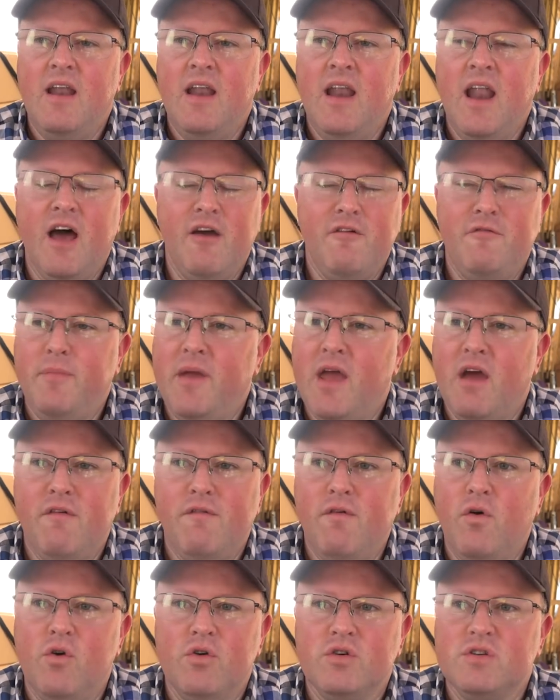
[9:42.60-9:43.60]

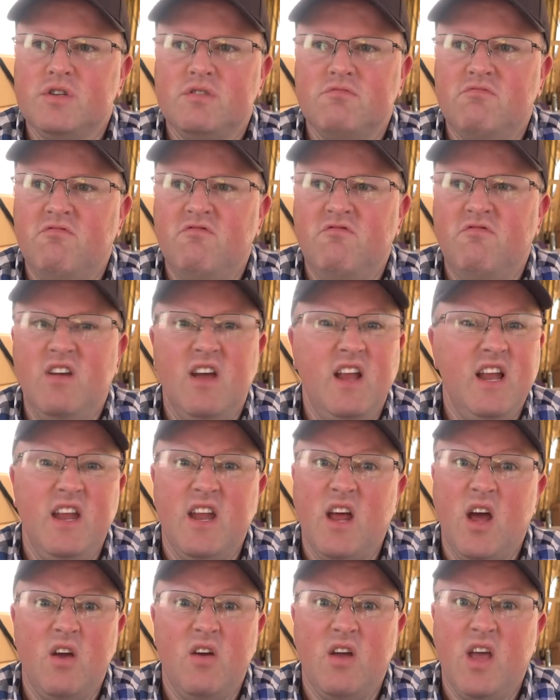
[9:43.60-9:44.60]
LiFePO4s really
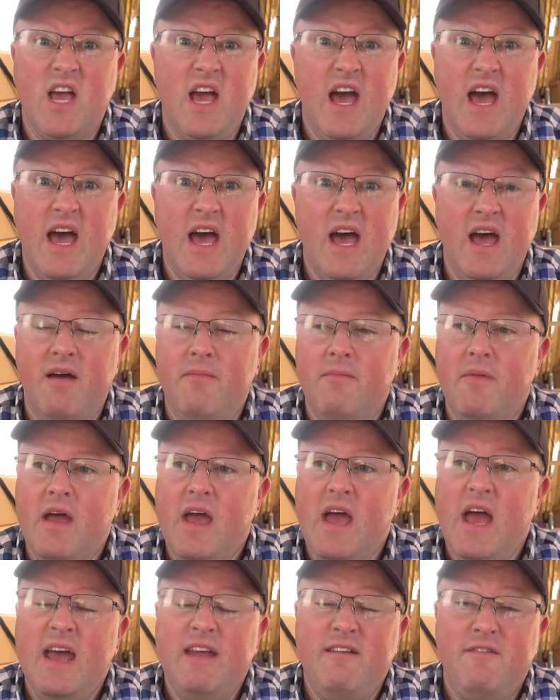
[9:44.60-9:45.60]
don't care.
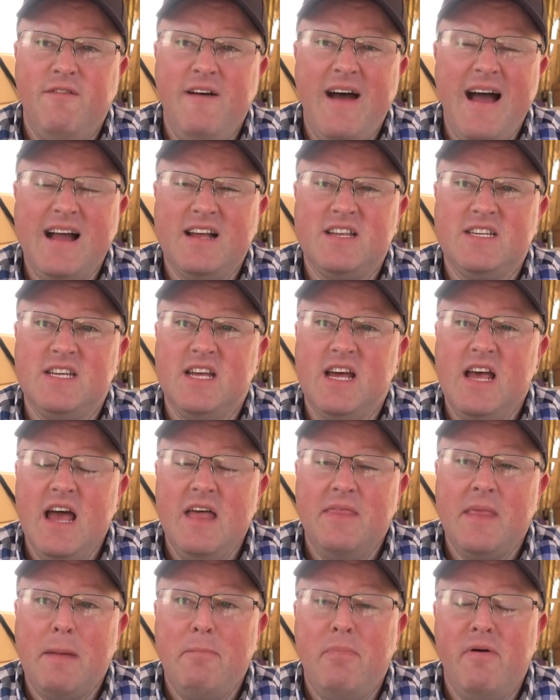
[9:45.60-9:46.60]
In fact,
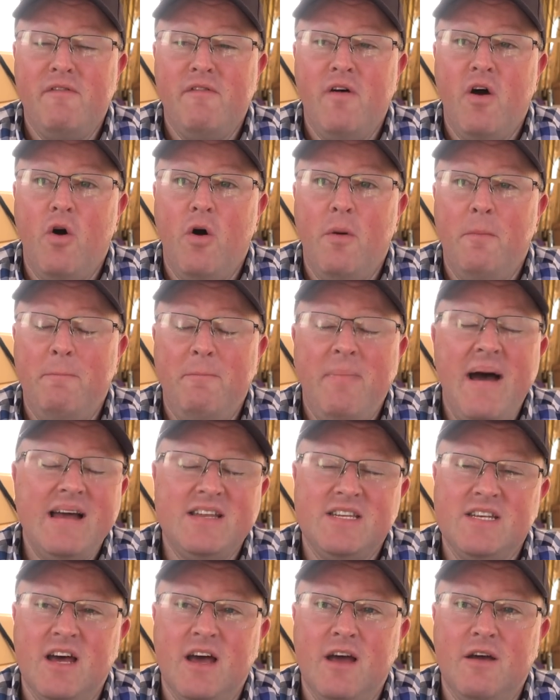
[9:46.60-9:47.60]
they perform
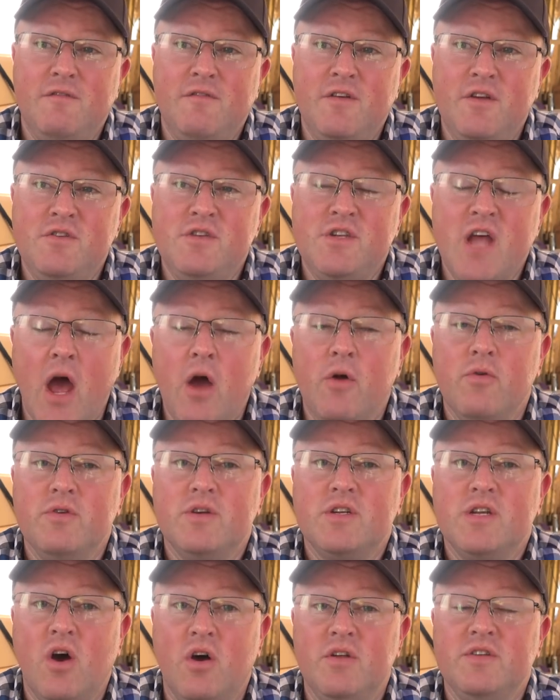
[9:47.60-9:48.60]
better if you
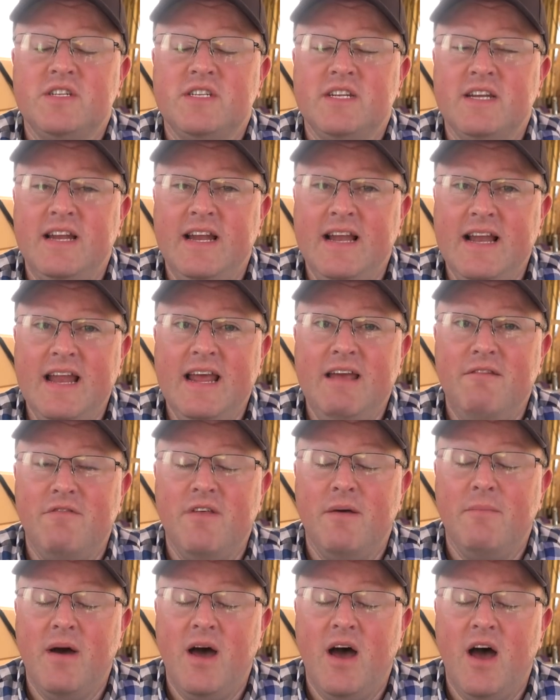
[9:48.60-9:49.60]
don't constantly leave
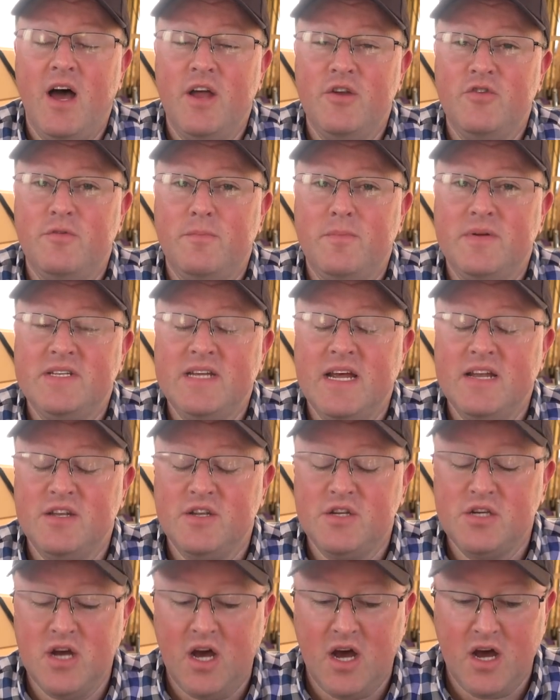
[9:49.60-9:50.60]
them at
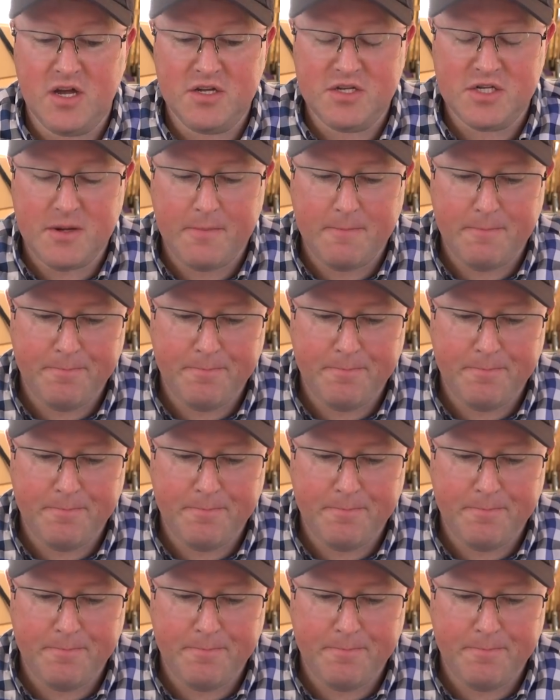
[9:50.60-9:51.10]
100% charge.